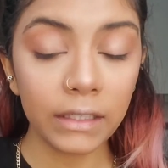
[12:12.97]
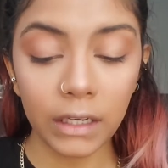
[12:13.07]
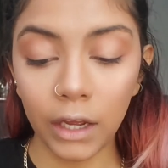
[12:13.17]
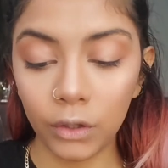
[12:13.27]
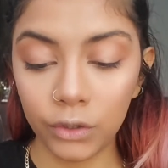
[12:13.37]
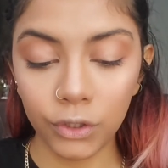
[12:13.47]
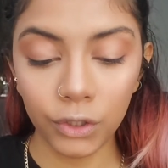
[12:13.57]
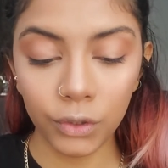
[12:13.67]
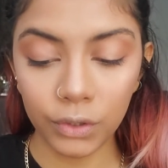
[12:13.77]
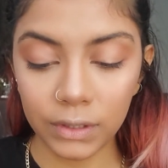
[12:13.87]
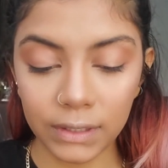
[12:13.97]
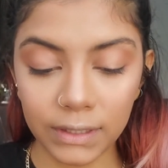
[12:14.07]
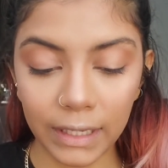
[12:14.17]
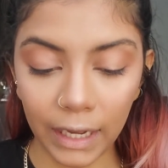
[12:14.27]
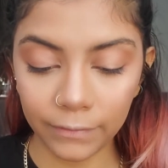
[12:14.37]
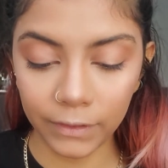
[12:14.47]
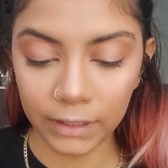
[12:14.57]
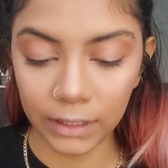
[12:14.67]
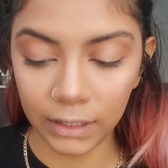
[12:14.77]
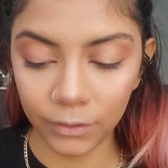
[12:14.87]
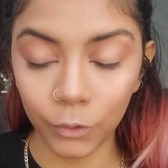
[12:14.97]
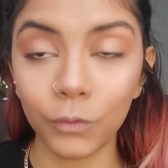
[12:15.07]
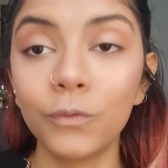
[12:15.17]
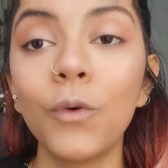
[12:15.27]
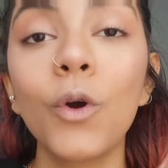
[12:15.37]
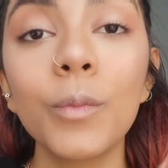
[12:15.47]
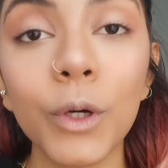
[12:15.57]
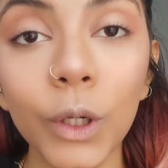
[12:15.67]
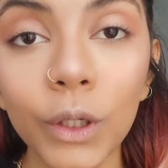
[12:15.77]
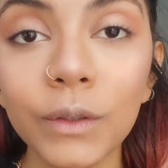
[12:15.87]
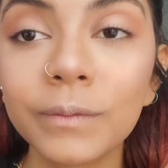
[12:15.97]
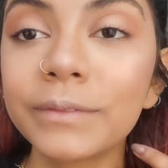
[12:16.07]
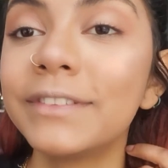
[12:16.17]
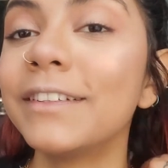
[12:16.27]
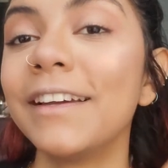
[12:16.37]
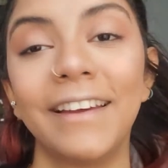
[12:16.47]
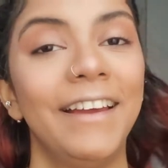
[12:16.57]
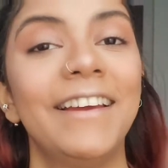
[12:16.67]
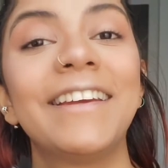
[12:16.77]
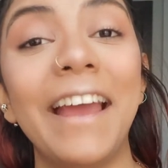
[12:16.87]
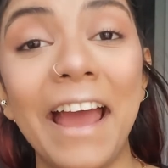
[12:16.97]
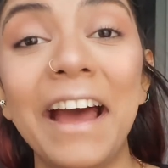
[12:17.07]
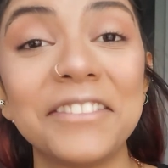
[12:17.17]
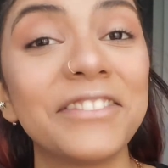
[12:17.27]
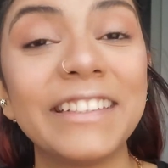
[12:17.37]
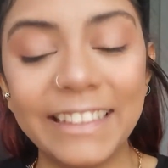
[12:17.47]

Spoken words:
I also use this Kat Von D, or former Kat Von